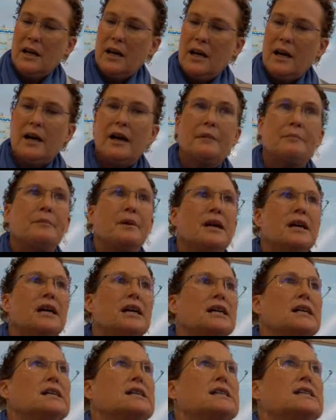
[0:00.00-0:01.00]

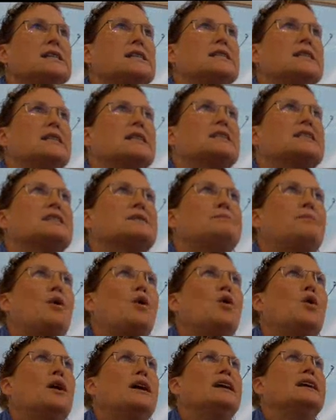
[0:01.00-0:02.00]

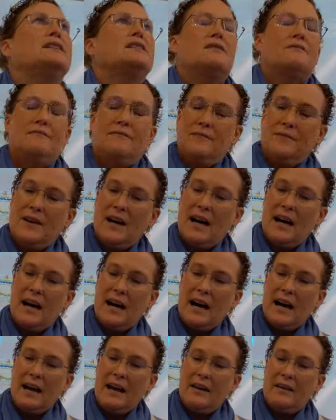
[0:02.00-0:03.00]

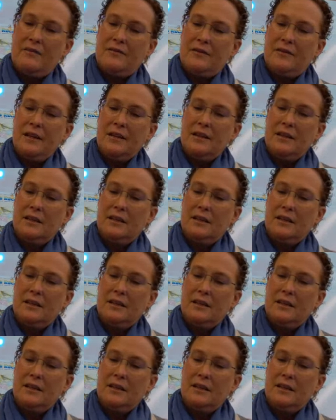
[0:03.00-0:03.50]
6.5